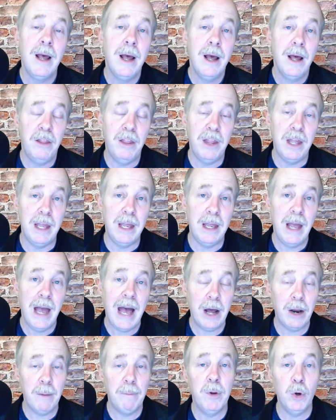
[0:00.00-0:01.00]
the
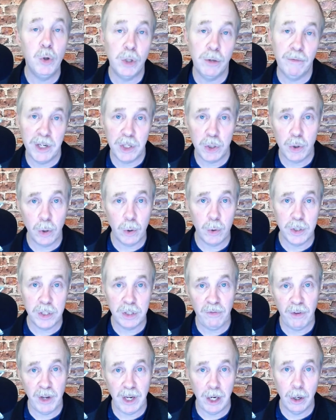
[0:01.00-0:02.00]
How to Build Your Ventriloquist
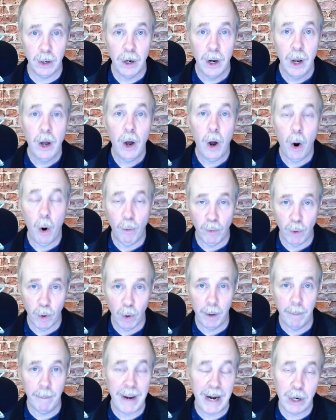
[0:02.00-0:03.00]
Figure over
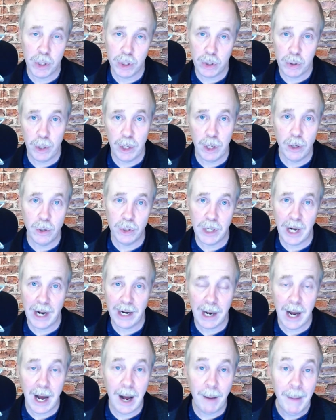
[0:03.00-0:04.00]
on
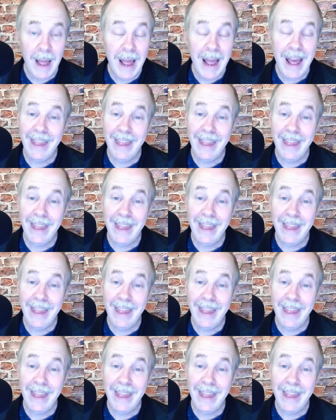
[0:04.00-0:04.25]
MayerStudios.com.